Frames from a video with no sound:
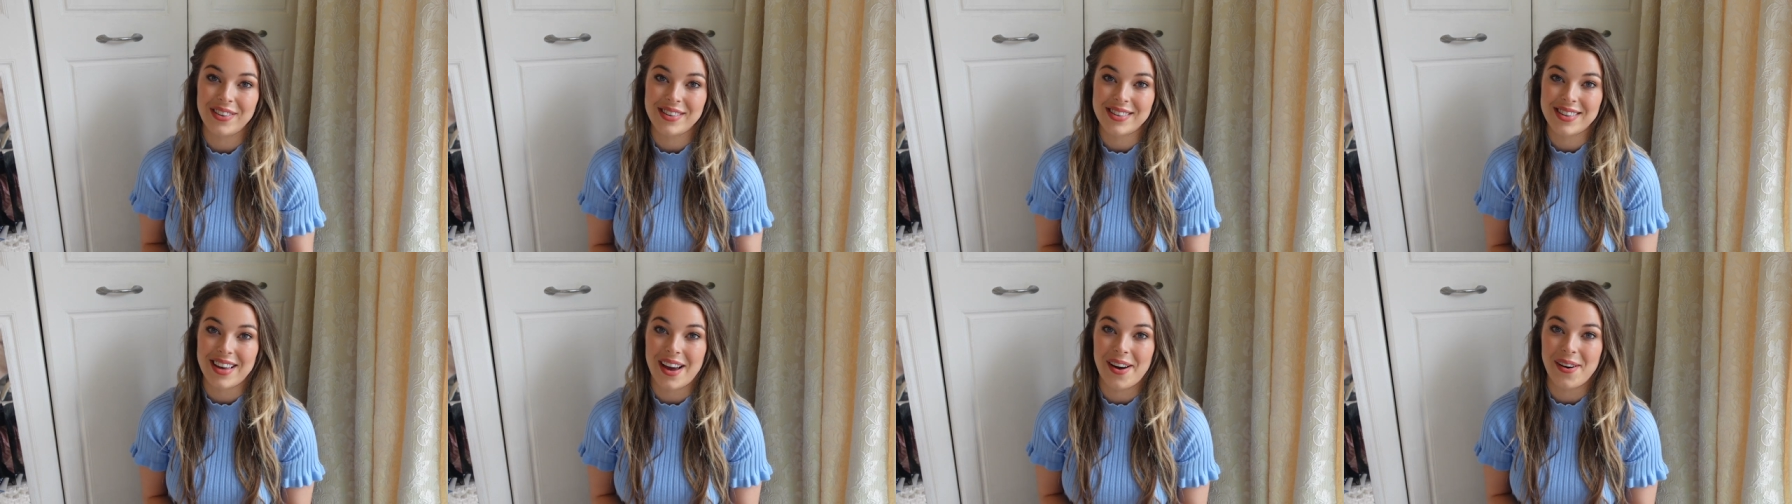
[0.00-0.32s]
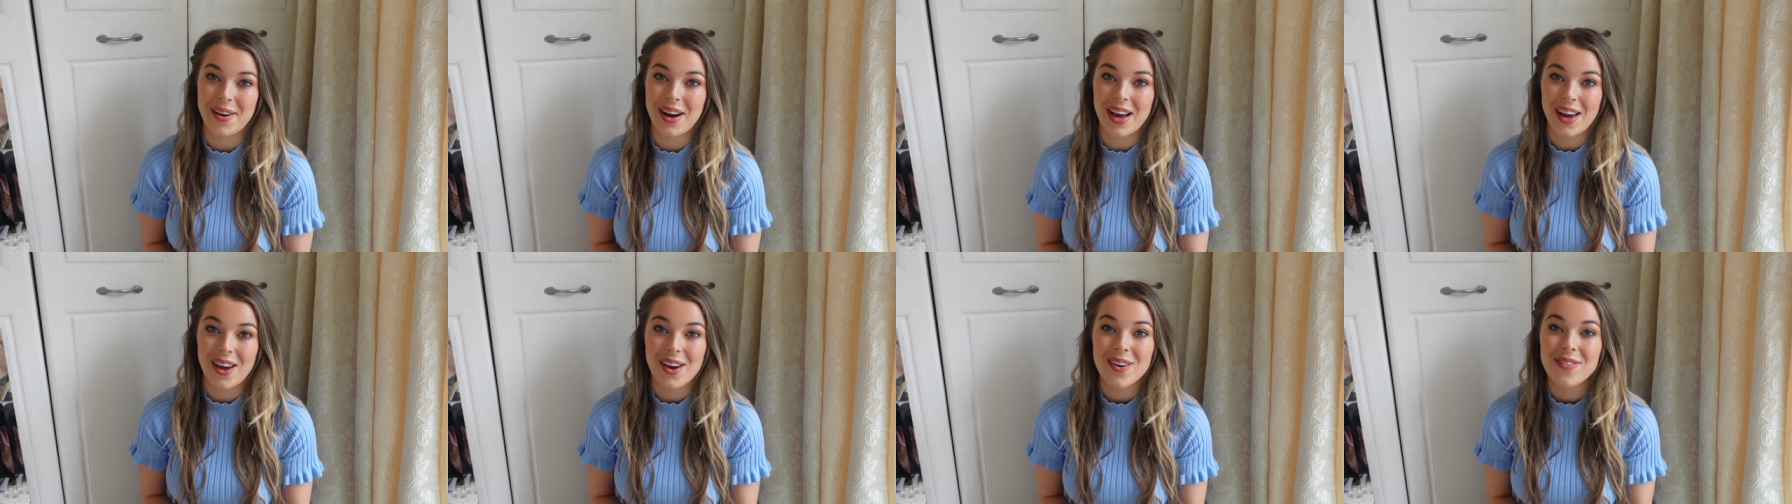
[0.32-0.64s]
So
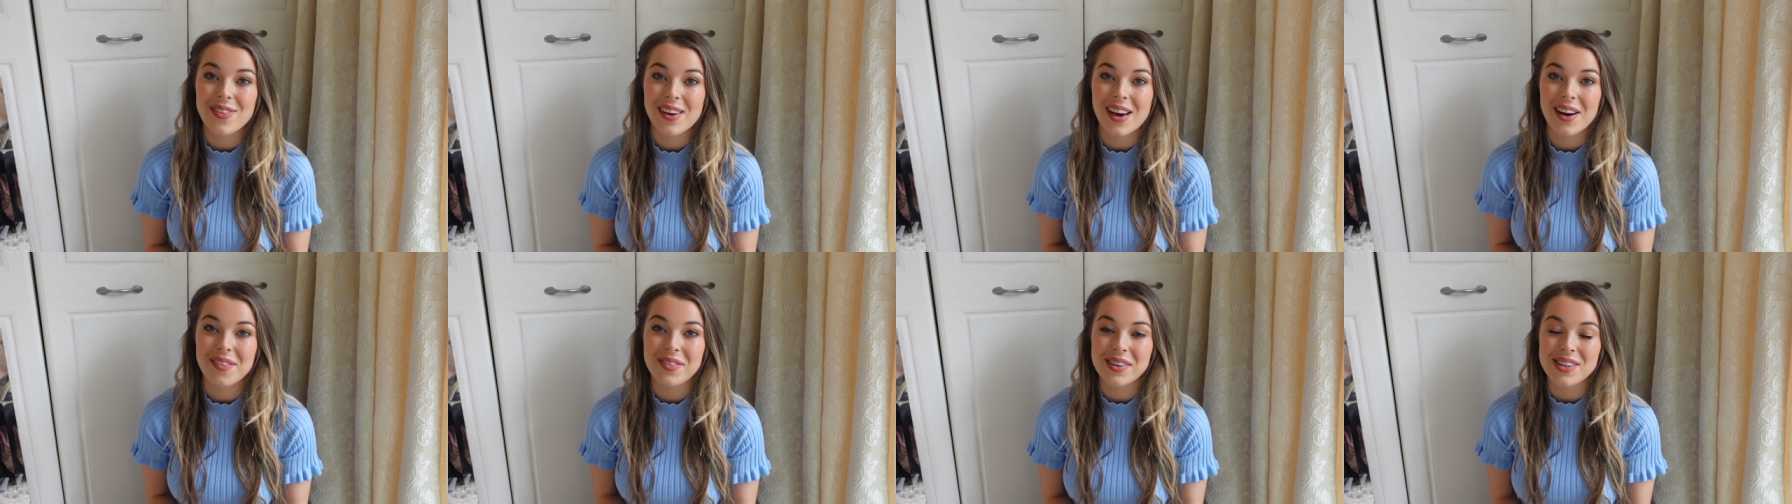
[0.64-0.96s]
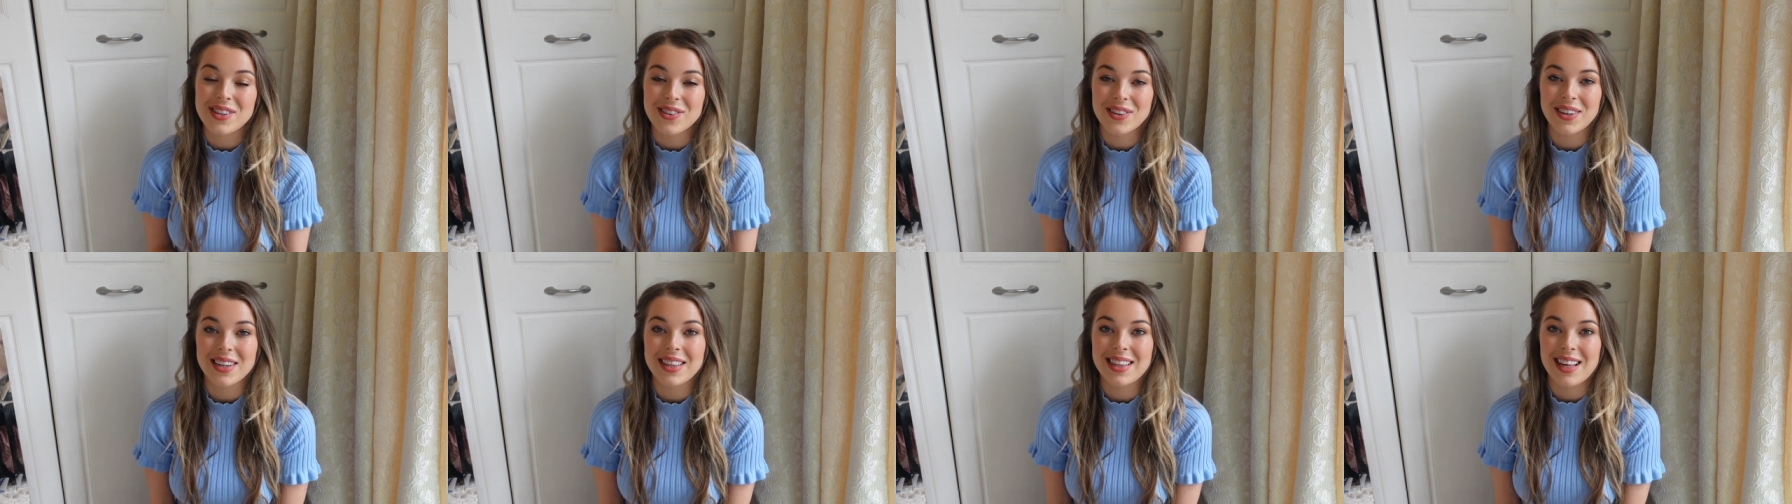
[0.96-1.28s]
I hope you have
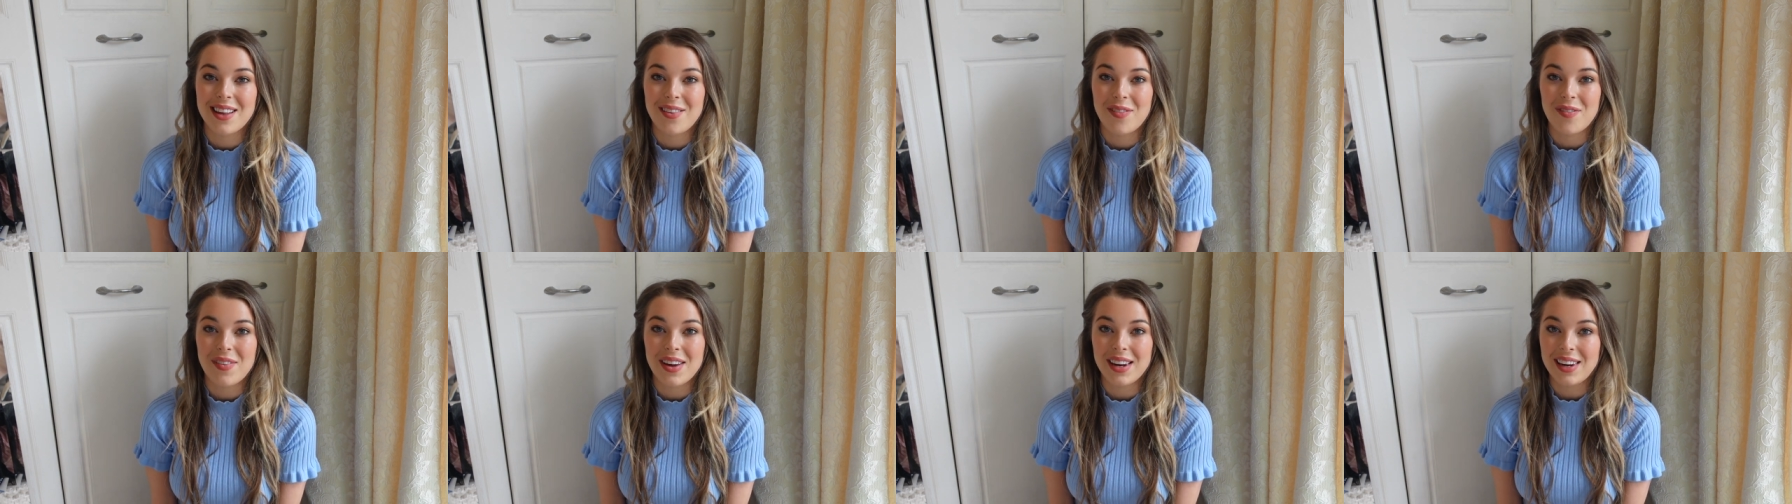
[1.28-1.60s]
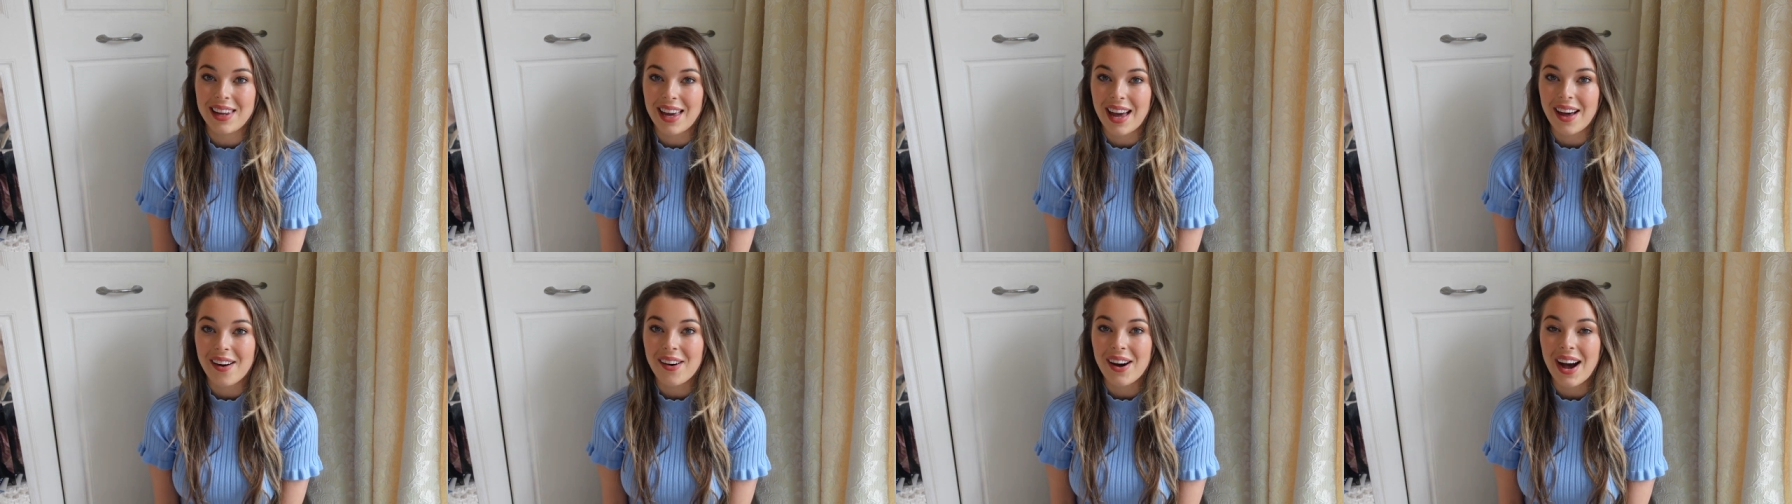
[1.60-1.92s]
enjoyed this
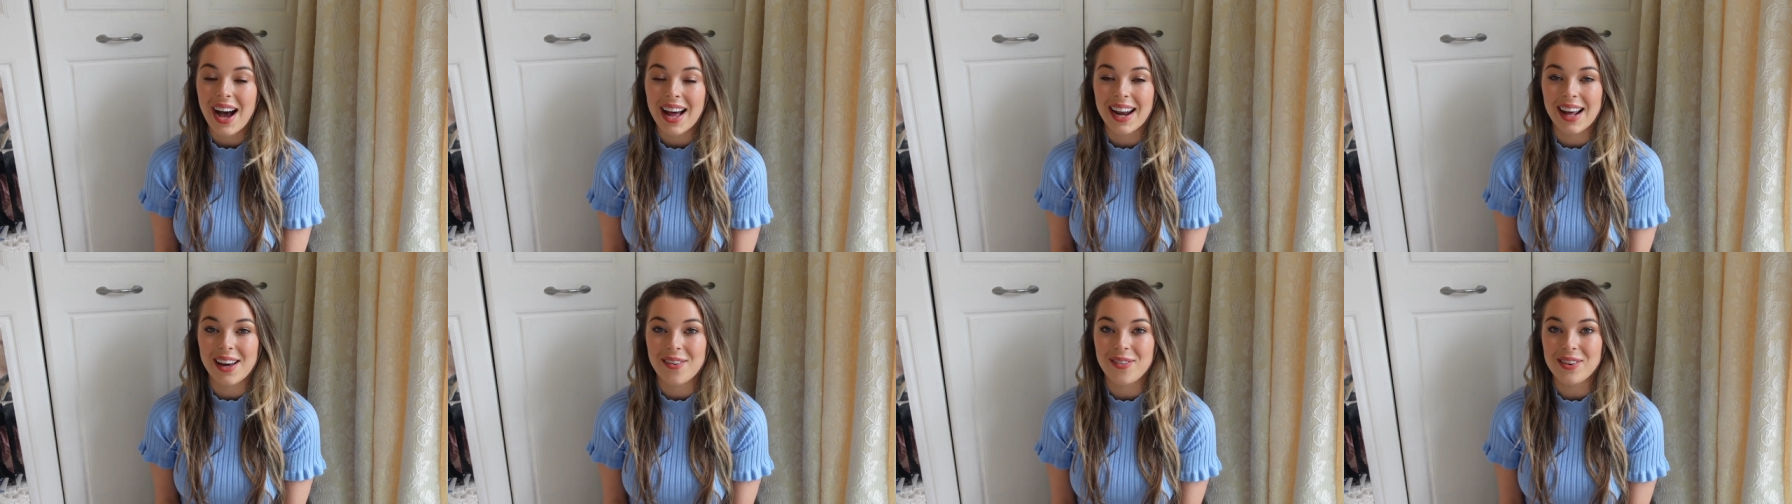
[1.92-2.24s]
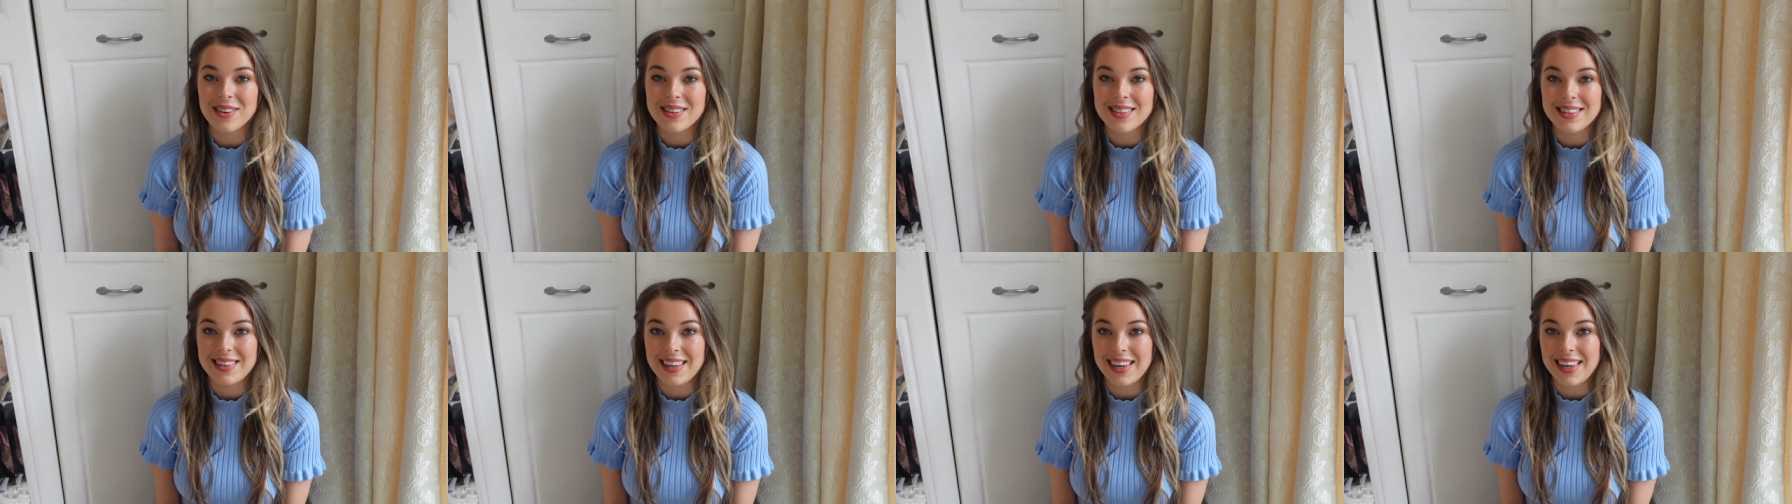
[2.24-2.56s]
video and I
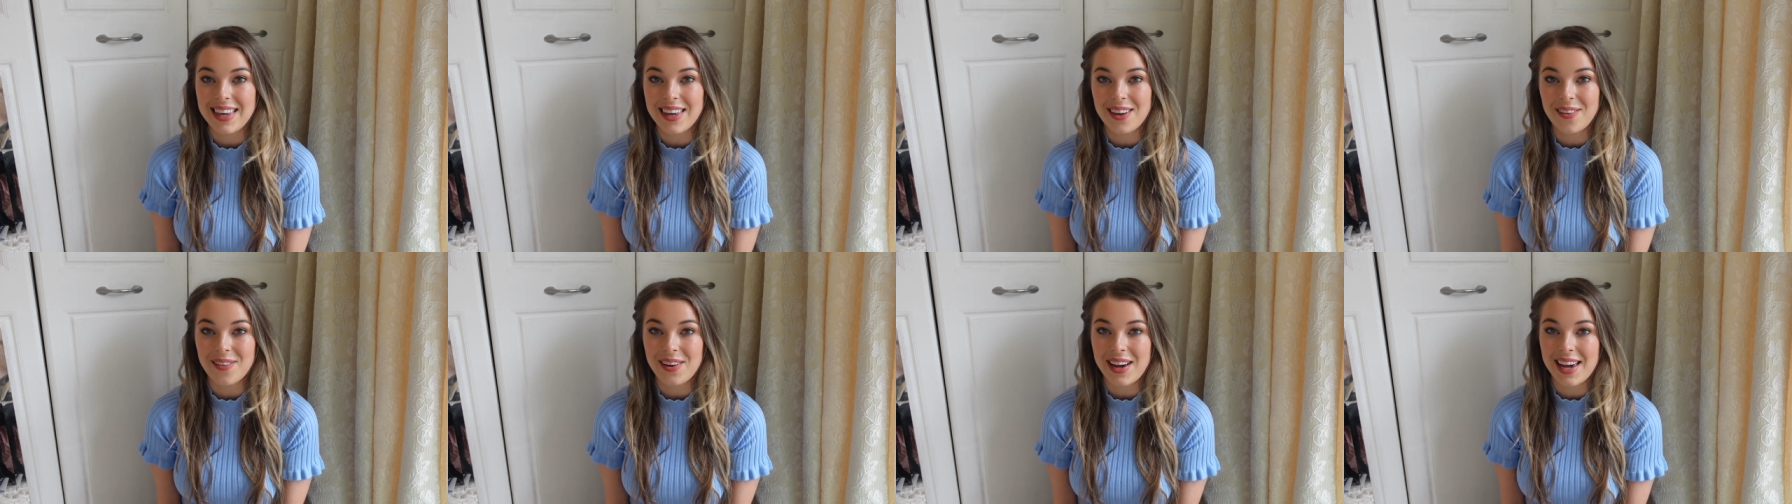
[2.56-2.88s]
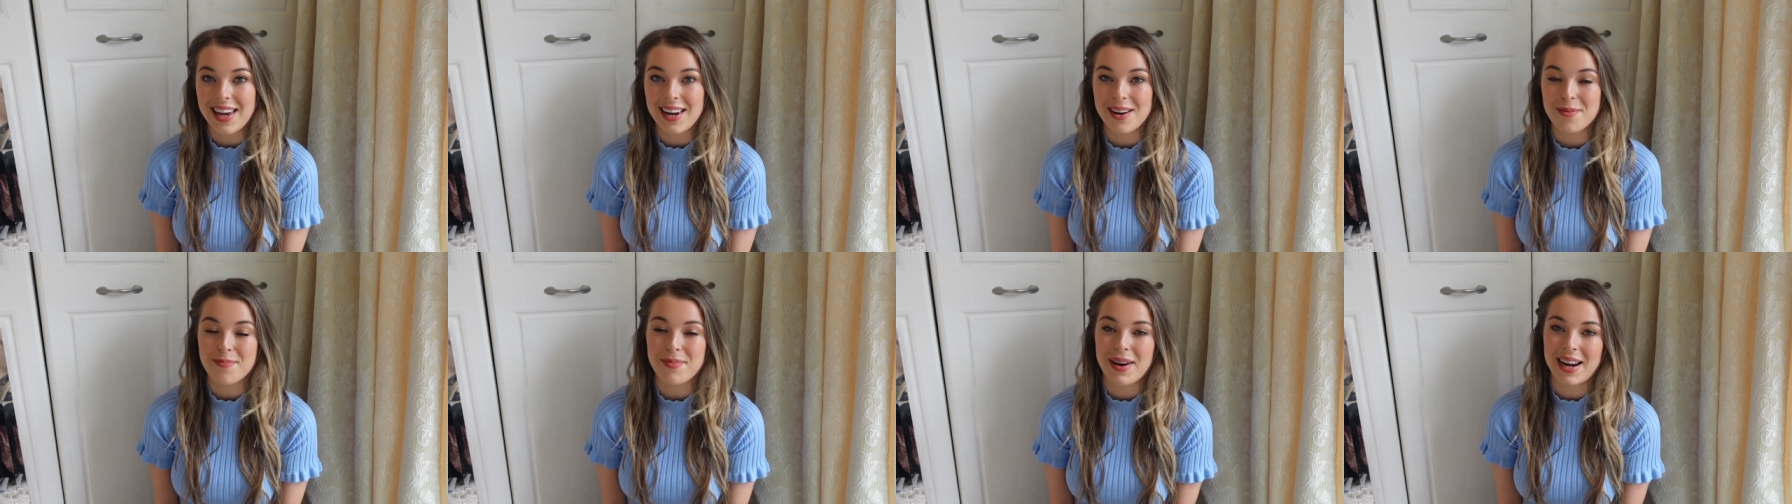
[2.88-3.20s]
will see you
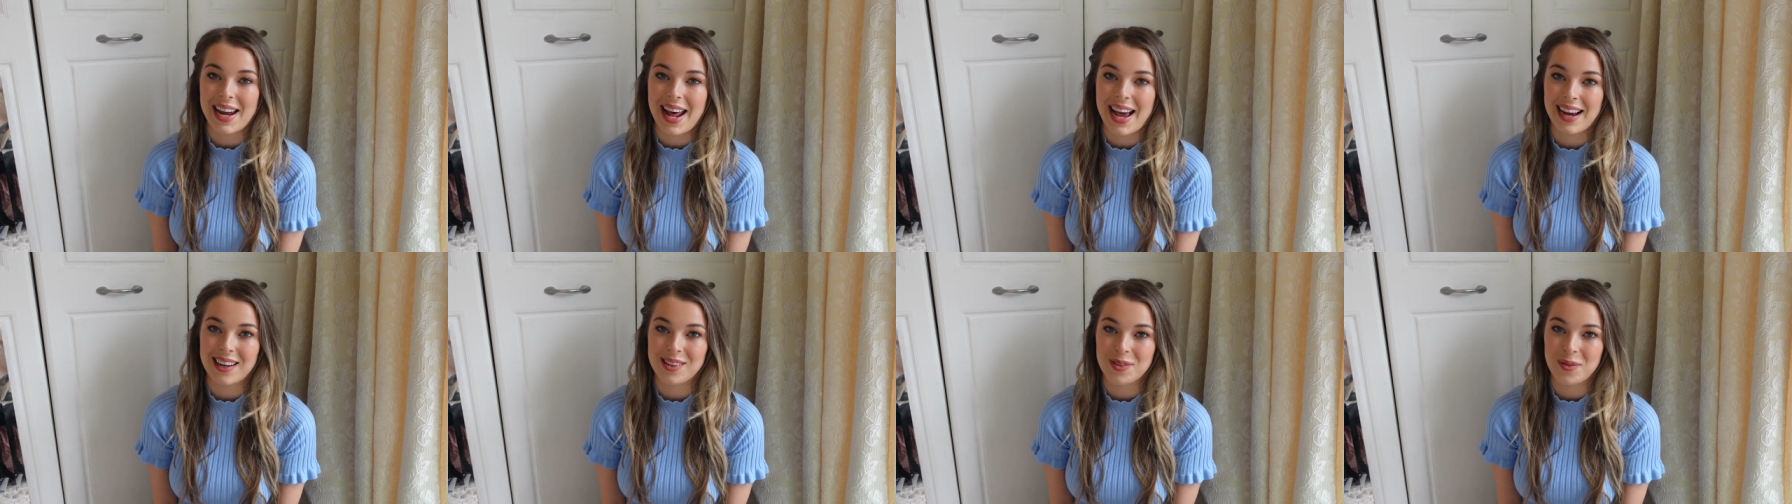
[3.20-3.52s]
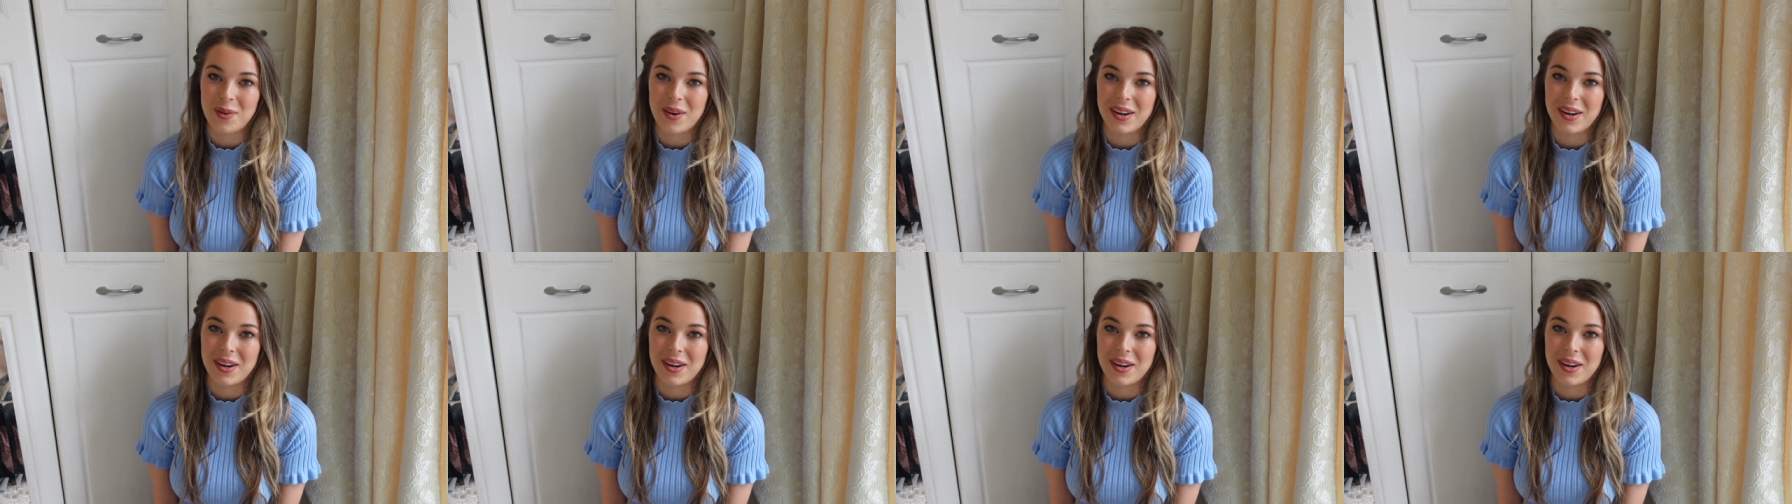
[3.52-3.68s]
in my next